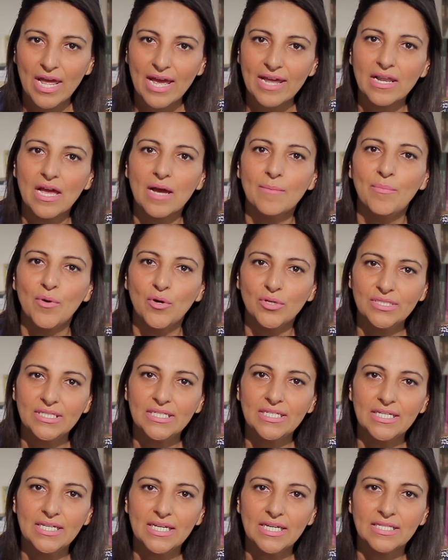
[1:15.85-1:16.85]
and our
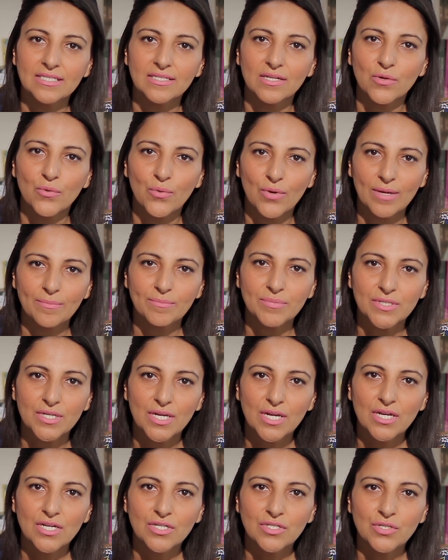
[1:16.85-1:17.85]
body is equipped
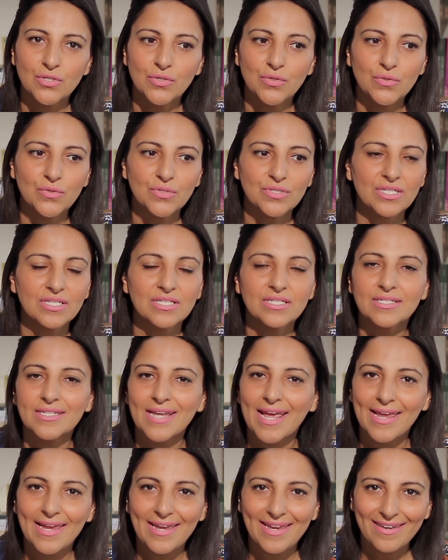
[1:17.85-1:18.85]
to
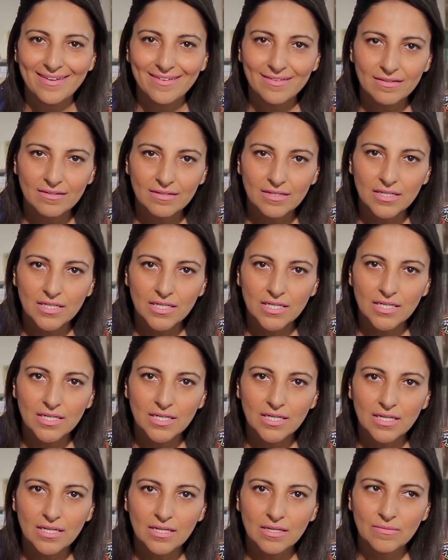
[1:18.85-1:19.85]
sustain
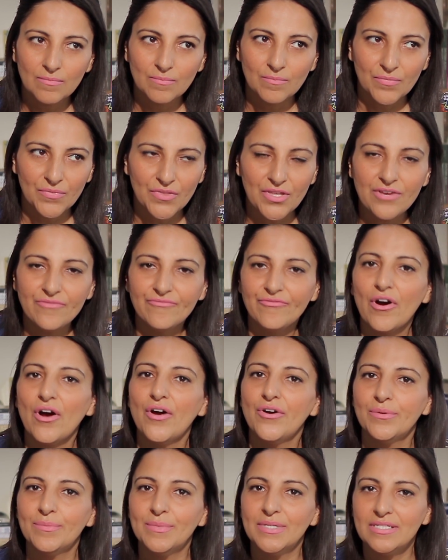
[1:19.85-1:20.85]
the
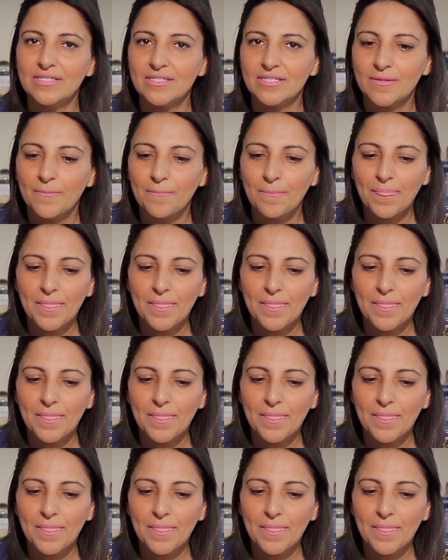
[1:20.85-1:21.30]
environment.